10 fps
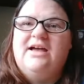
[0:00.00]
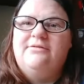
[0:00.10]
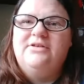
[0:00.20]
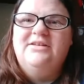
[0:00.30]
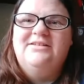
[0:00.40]

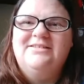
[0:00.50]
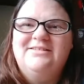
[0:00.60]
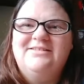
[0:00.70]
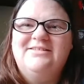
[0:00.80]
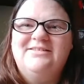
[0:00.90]
left.
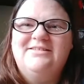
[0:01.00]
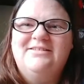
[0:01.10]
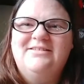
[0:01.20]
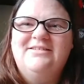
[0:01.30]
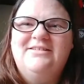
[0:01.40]

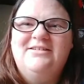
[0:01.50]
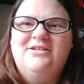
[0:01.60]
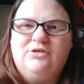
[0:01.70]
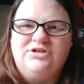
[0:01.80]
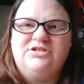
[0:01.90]

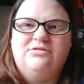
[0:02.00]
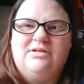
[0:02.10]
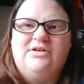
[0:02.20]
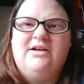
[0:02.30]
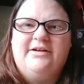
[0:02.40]
Crystal
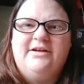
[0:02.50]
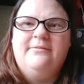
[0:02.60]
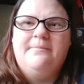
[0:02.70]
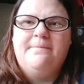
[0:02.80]
River area.